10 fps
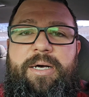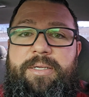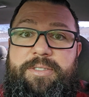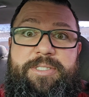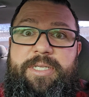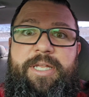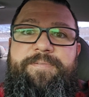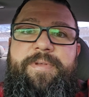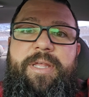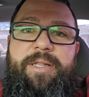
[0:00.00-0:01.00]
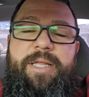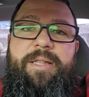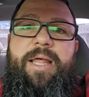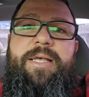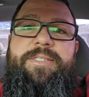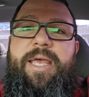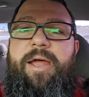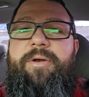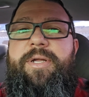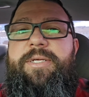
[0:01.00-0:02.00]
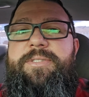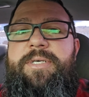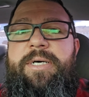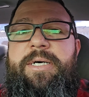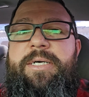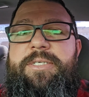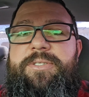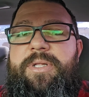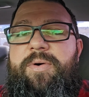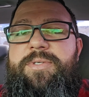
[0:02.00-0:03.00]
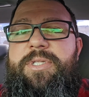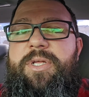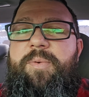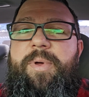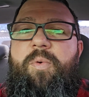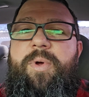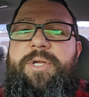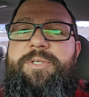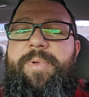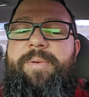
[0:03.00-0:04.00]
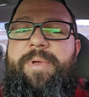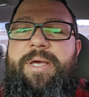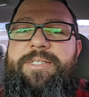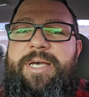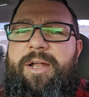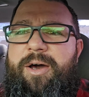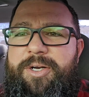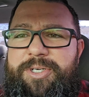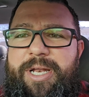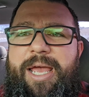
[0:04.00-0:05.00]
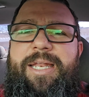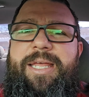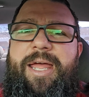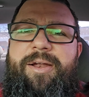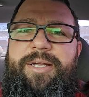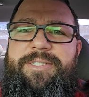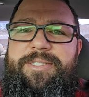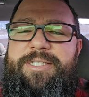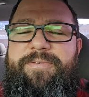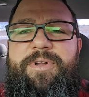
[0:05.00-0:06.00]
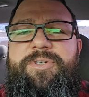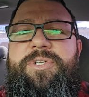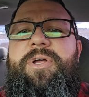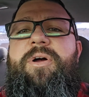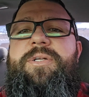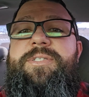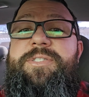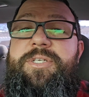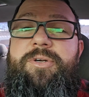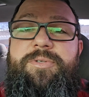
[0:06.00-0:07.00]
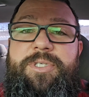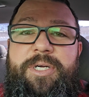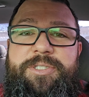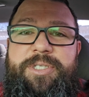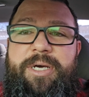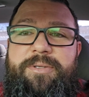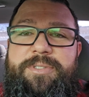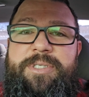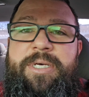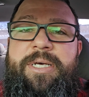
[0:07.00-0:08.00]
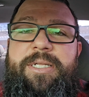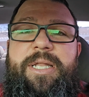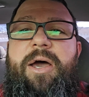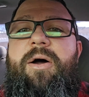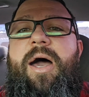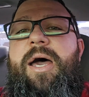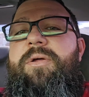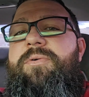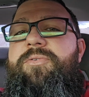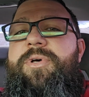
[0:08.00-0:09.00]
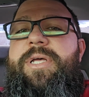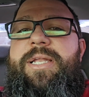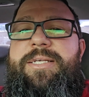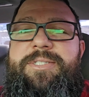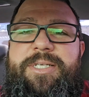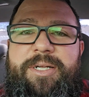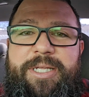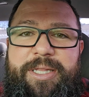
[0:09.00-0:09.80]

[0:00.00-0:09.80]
significantly less carries. So that was a little bit weird to me because he had 180 carries and 700 yards and 0 touchdowns. Now, I don't really necessarily